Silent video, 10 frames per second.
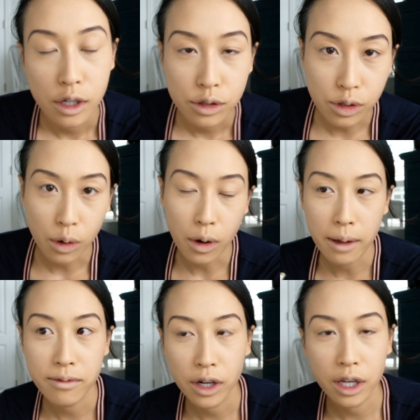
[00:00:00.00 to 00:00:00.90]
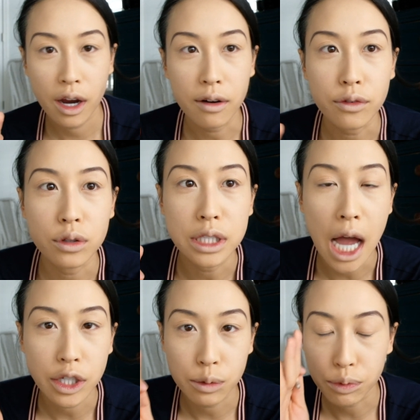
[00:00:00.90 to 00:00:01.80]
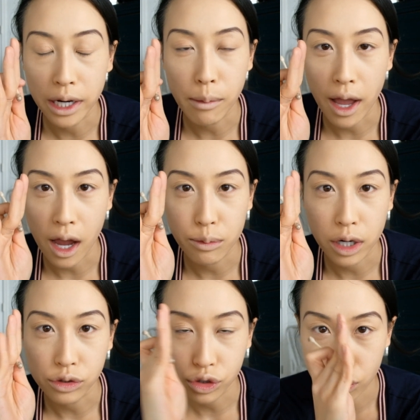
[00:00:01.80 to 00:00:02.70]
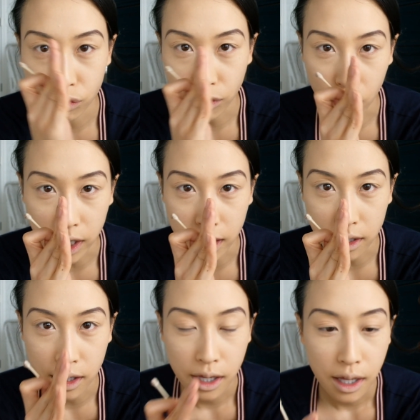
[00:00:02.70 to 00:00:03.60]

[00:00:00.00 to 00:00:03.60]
so I'm very careful not to bring my eyebrows too far in.